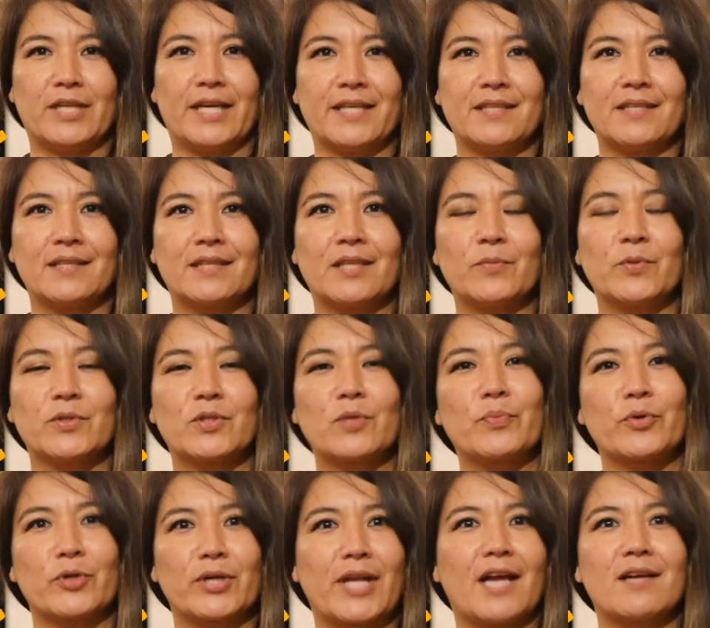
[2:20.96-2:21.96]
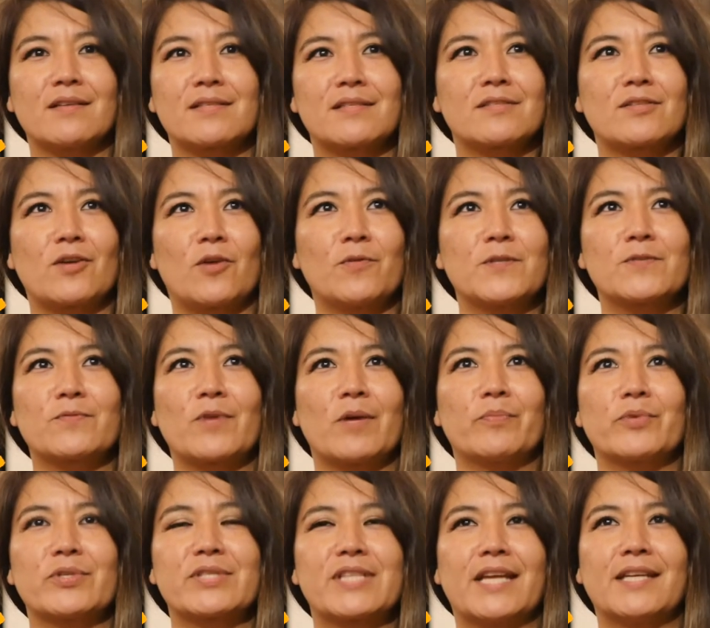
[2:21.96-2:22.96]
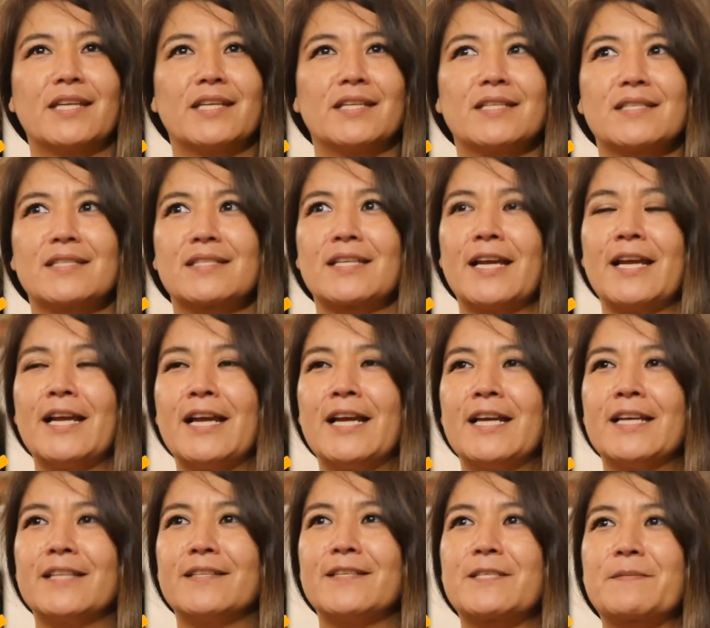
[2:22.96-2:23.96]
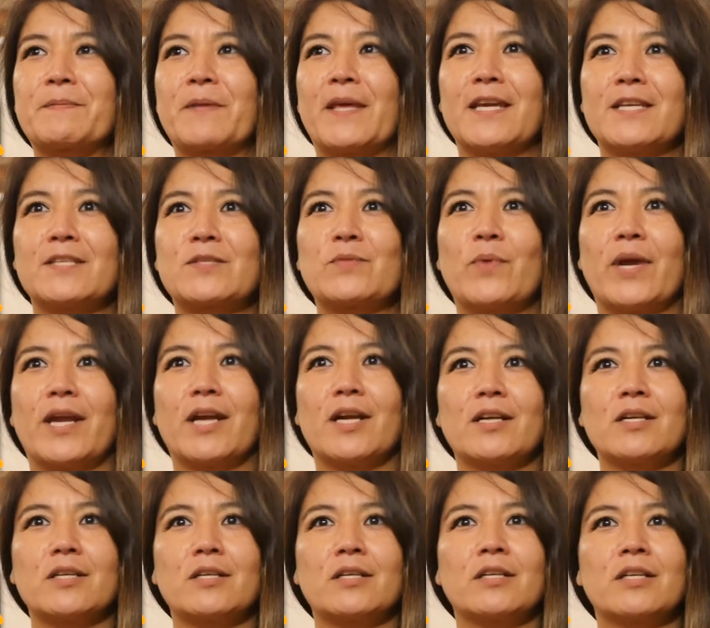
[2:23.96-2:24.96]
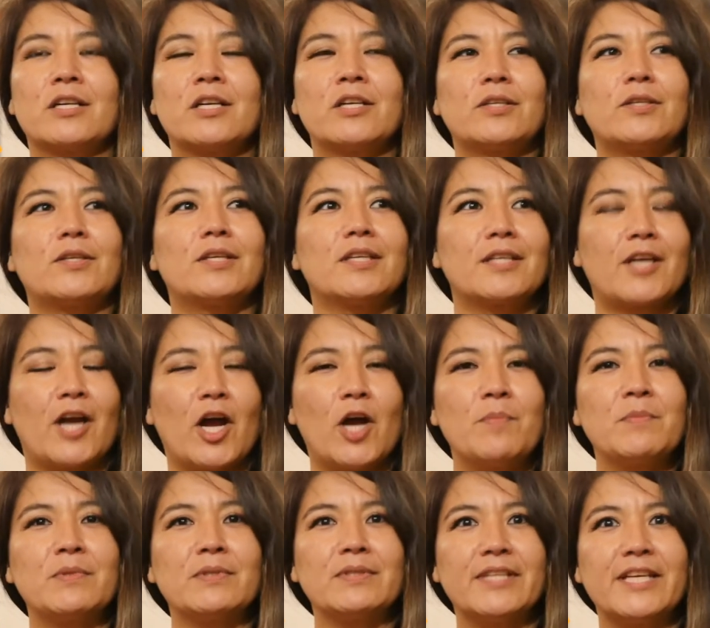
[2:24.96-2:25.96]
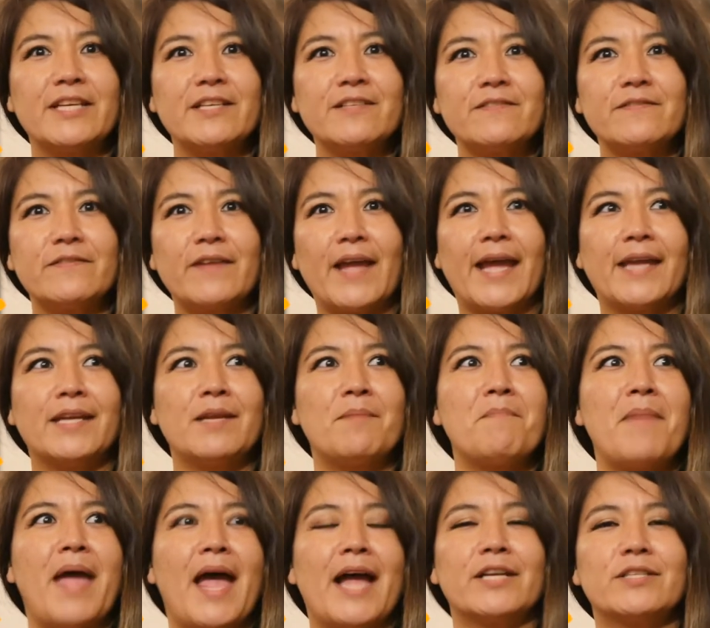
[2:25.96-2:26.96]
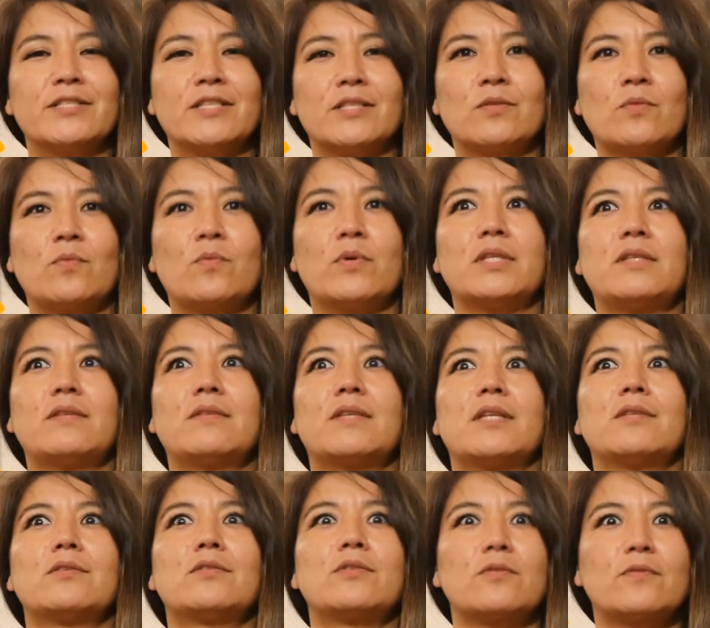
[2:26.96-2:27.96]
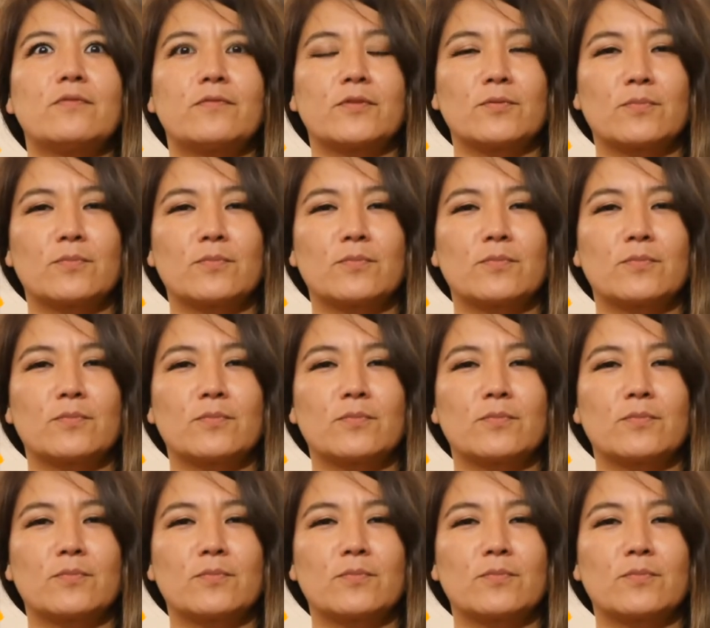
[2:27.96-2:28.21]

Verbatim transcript: I think that what the BirdHouse has always represented is this place where you can come live and imagine what you can do for